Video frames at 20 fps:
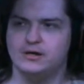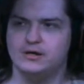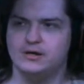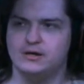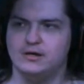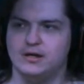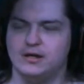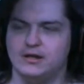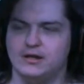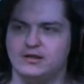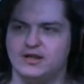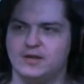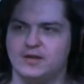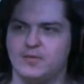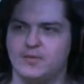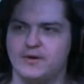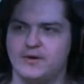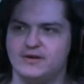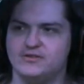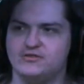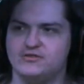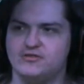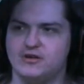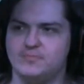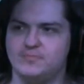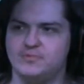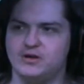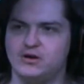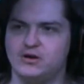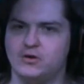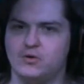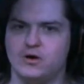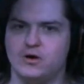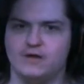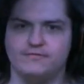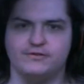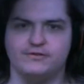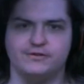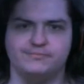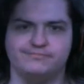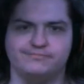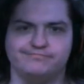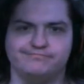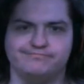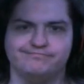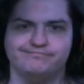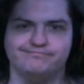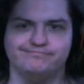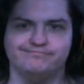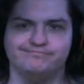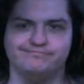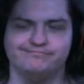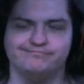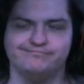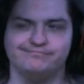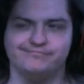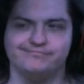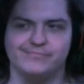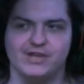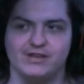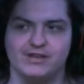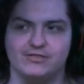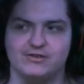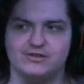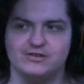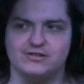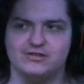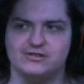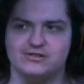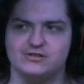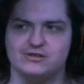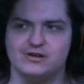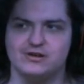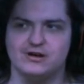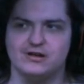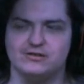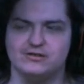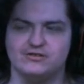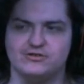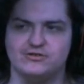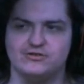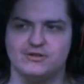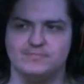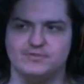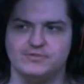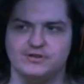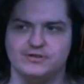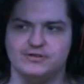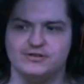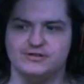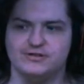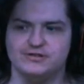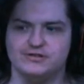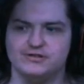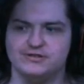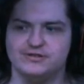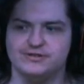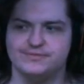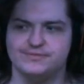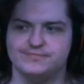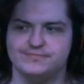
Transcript: anytime I make a script, I go off it. And this is not scripted. This is